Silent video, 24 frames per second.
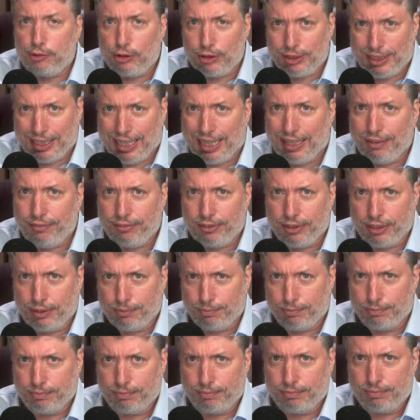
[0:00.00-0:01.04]
forgave
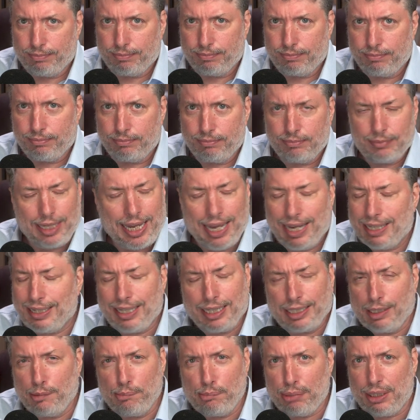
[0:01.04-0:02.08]
them, and
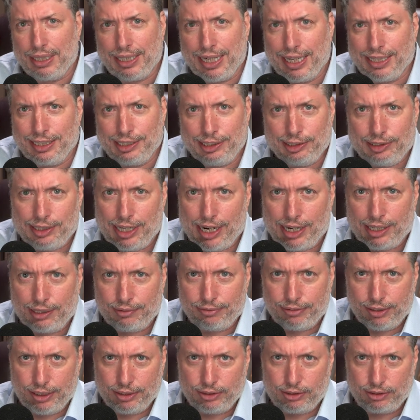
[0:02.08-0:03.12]
they didn't bring any
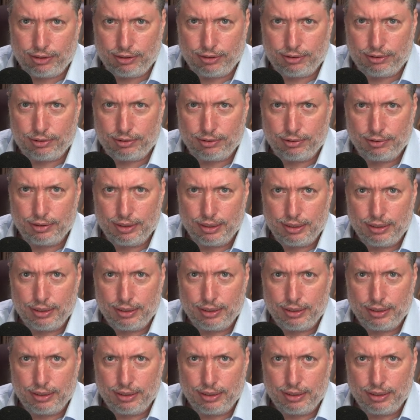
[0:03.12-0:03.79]
sacrifices.